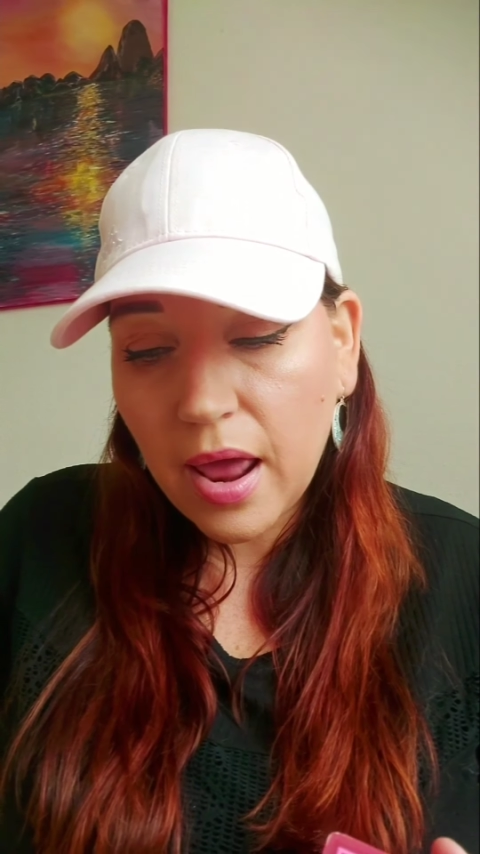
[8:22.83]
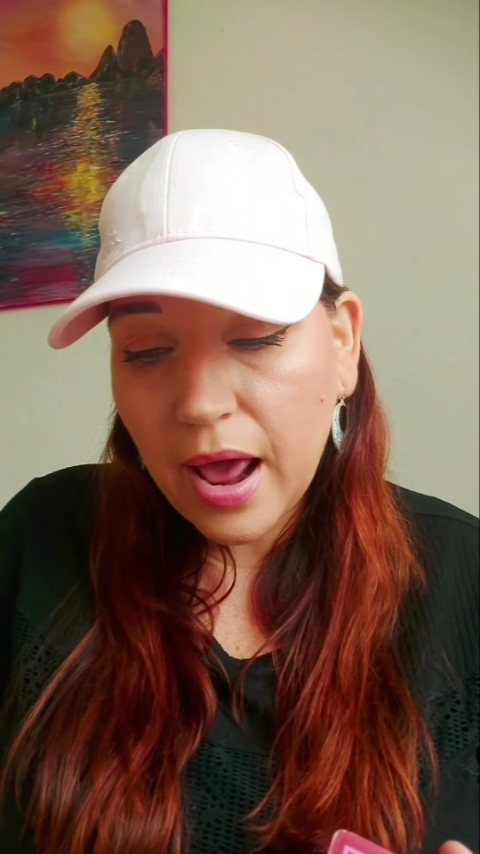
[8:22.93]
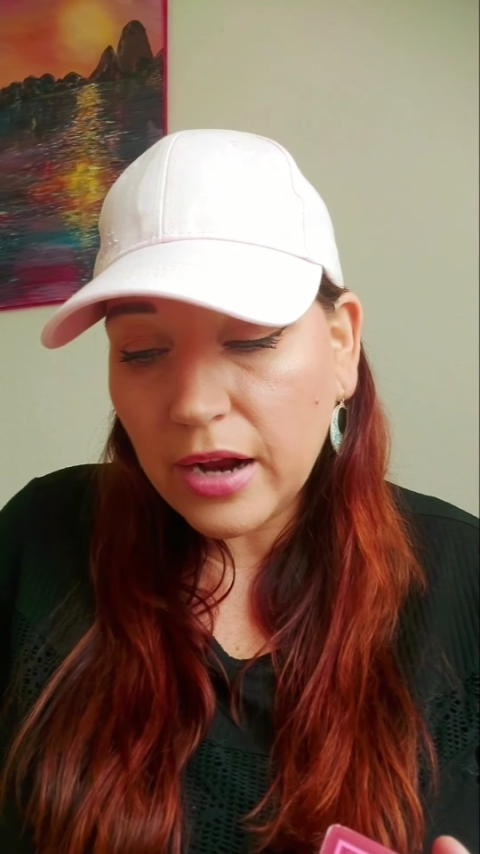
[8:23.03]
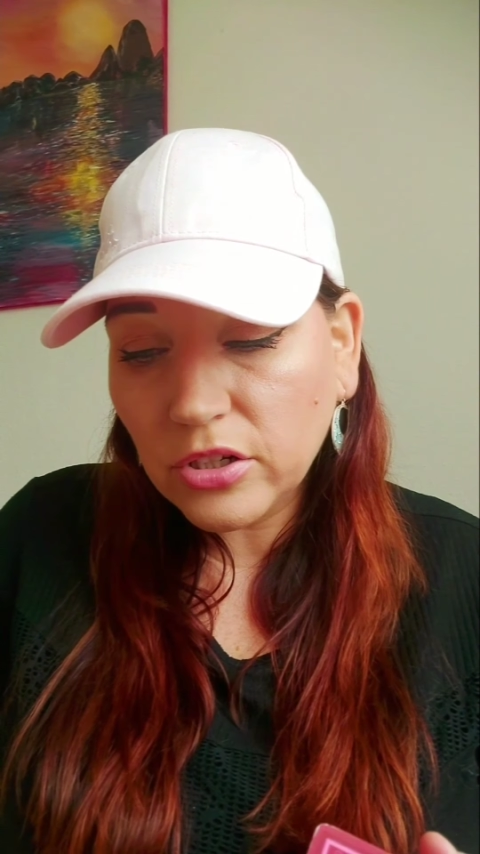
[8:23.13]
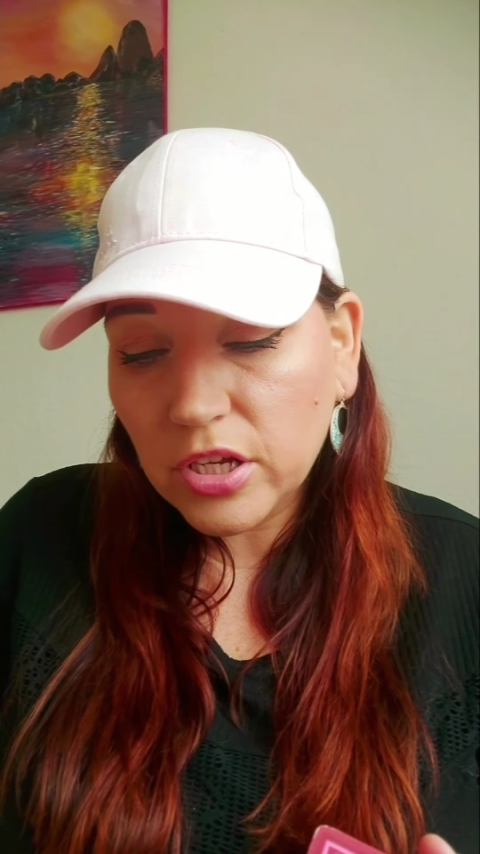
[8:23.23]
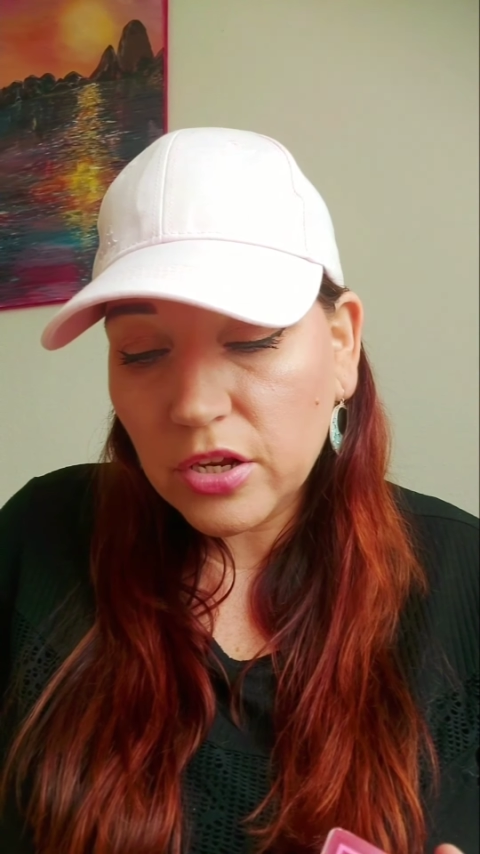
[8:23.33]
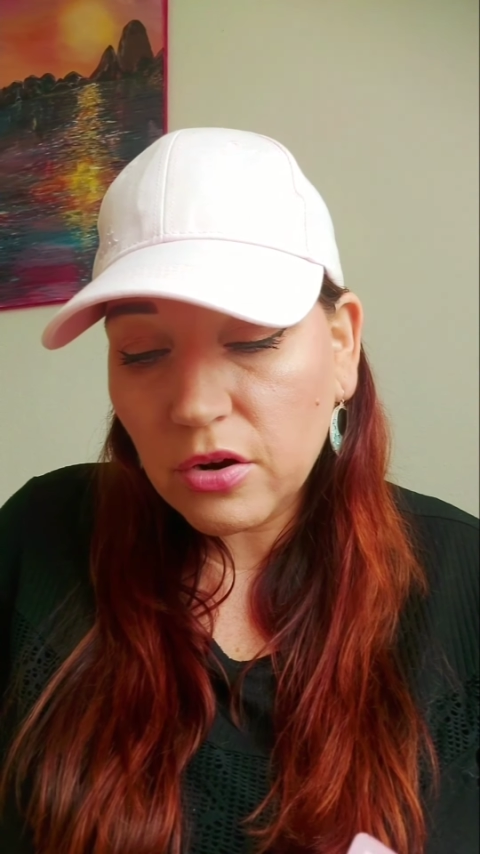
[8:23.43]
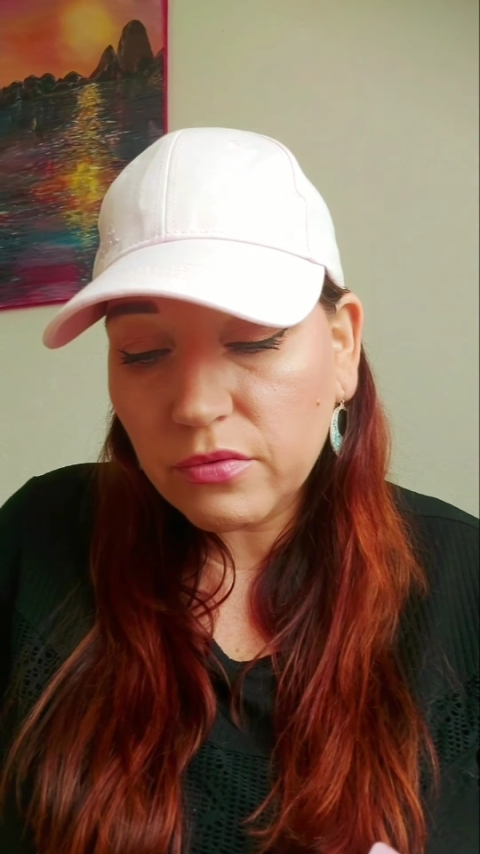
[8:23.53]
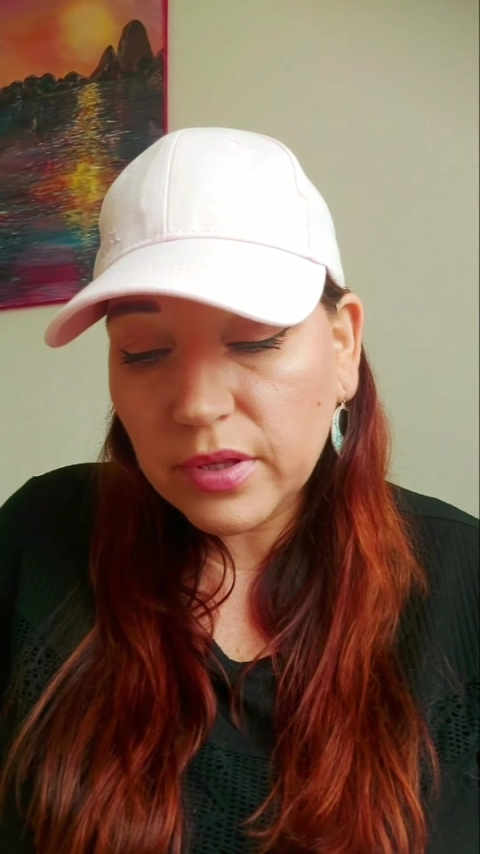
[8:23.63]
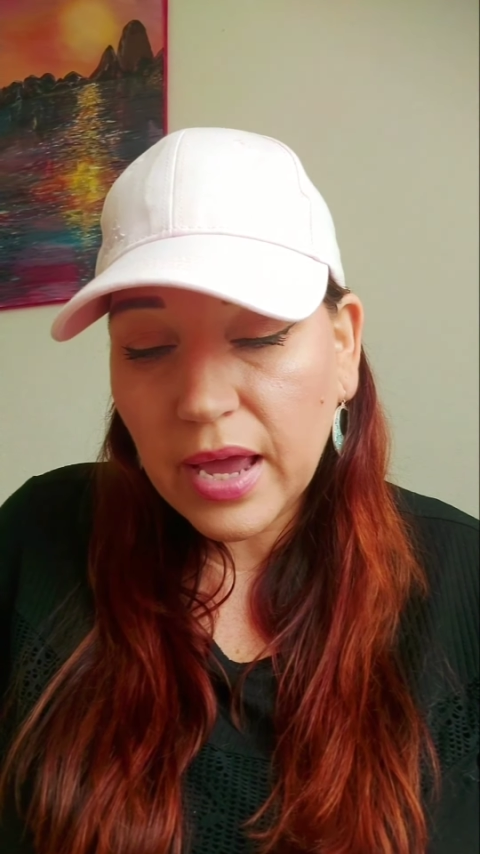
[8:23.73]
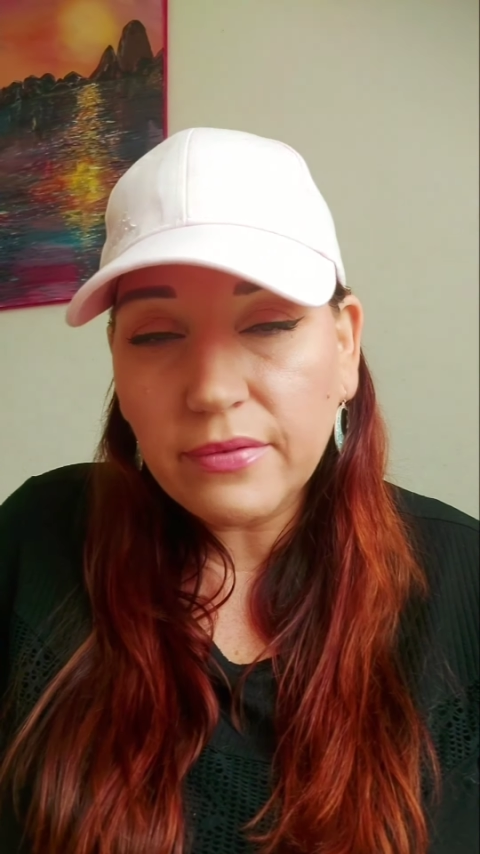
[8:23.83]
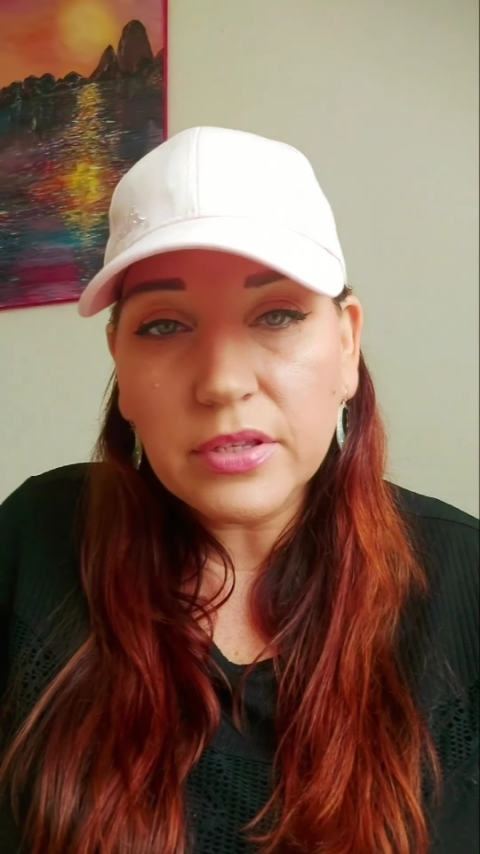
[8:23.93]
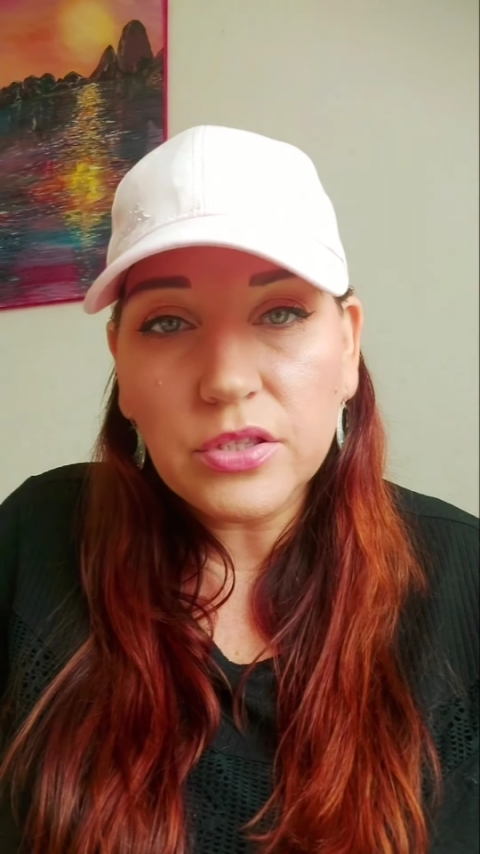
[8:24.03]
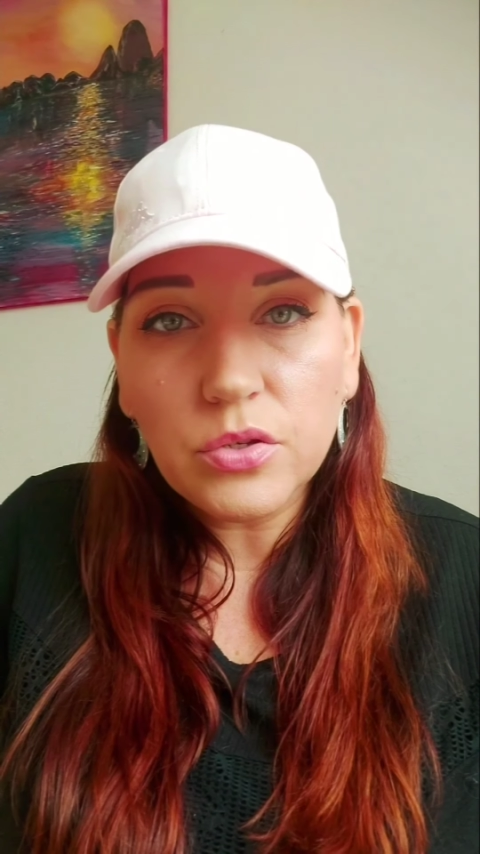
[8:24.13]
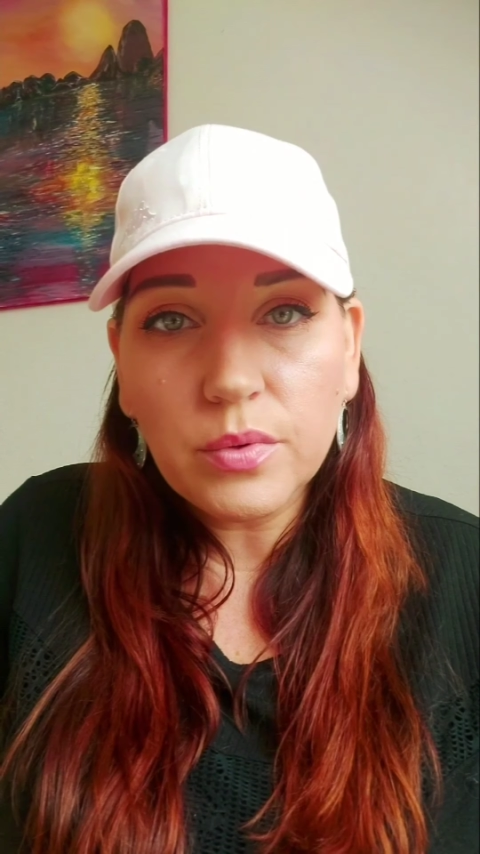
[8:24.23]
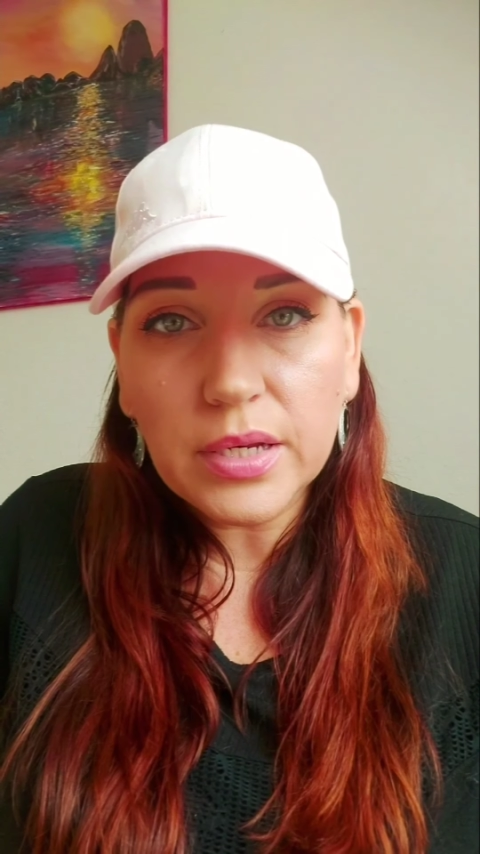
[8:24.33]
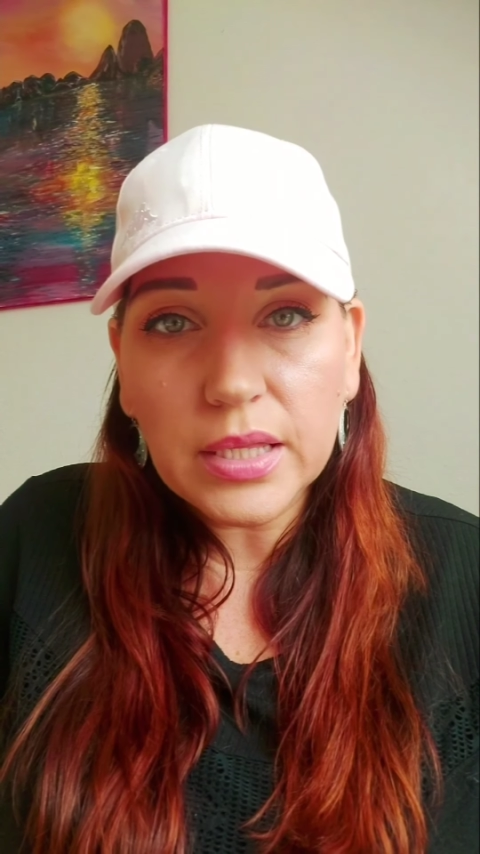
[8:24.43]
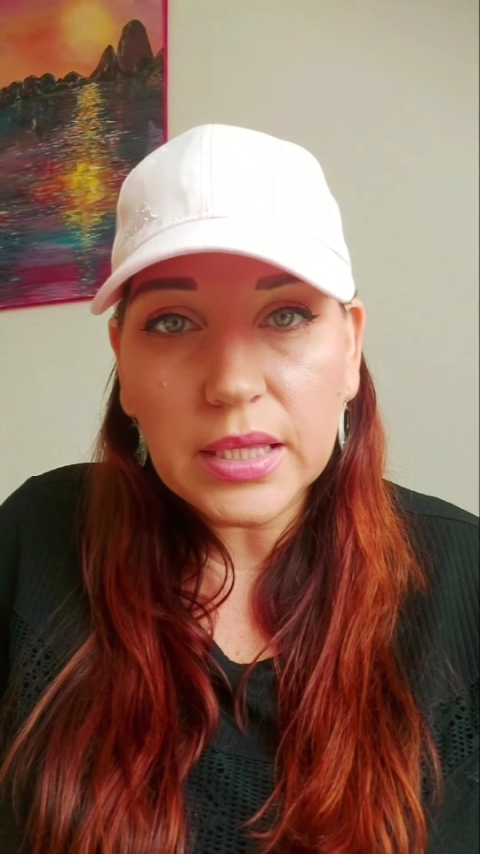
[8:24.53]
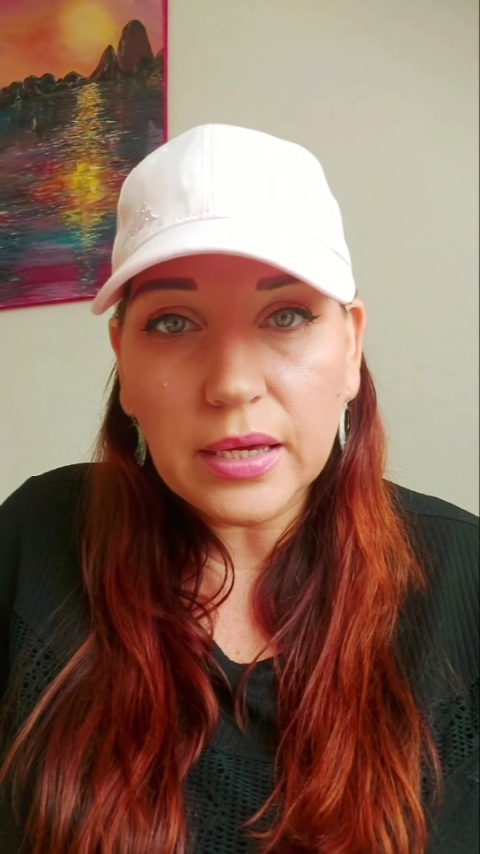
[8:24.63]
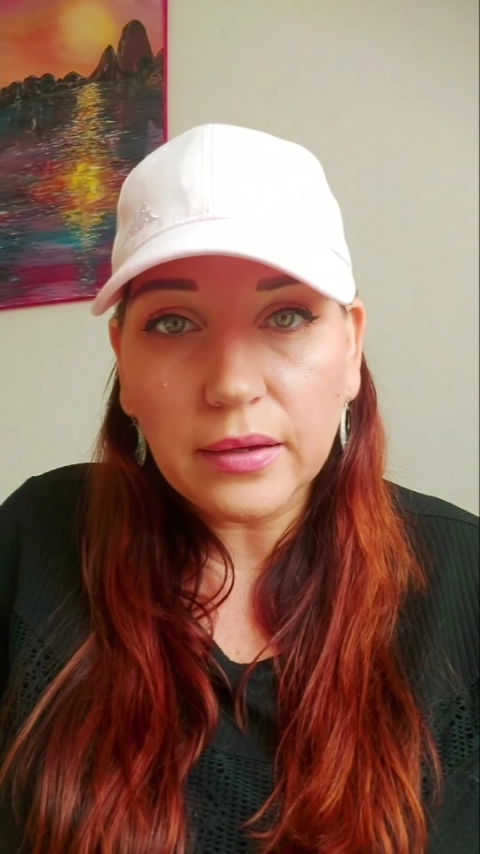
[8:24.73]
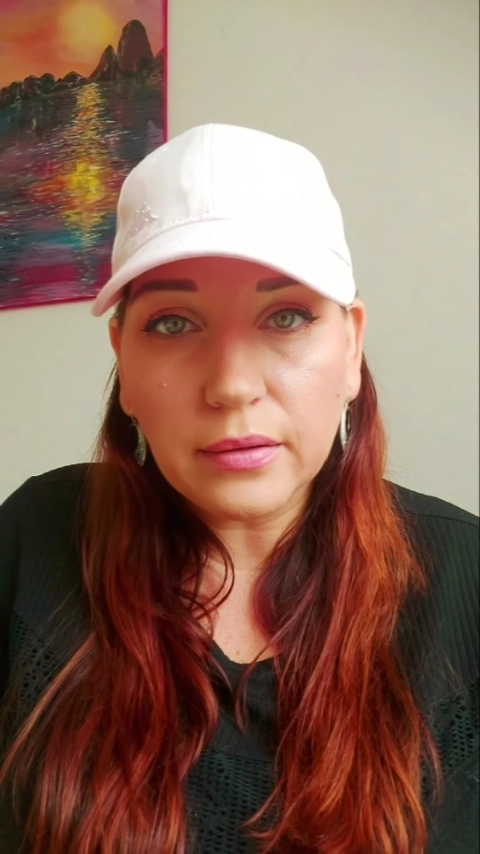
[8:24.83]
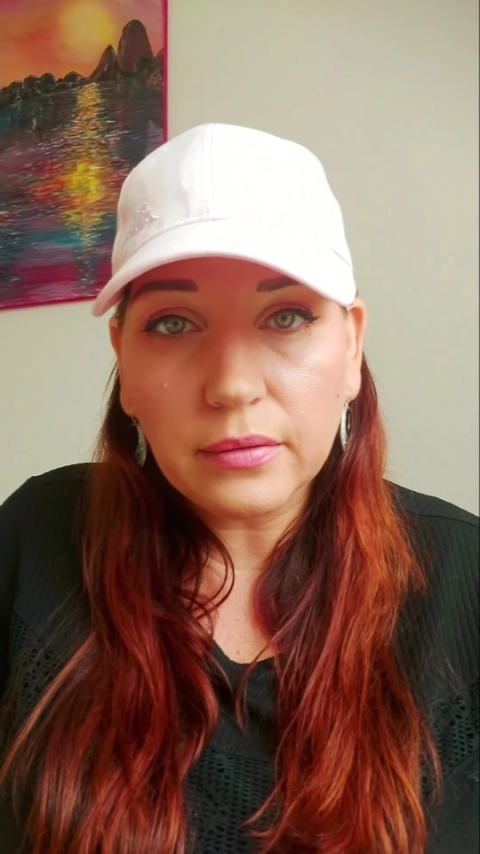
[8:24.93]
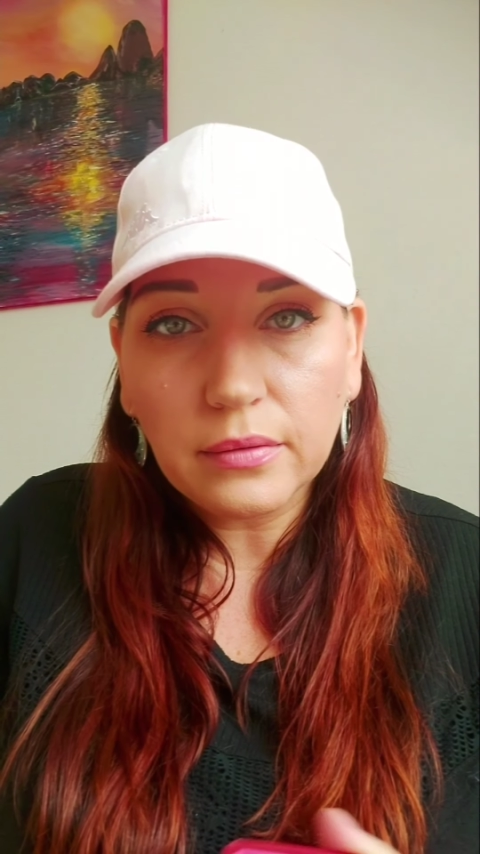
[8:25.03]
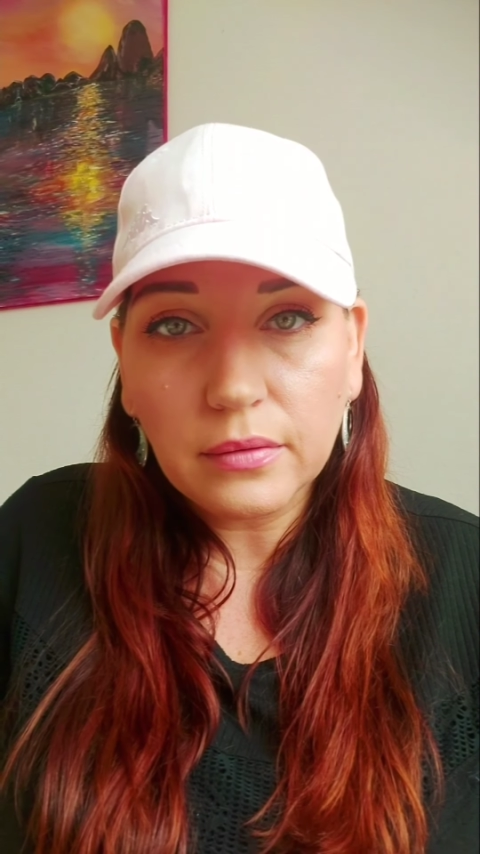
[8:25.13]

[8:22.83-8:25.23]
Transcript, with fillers: And actually you don't really have to do anything.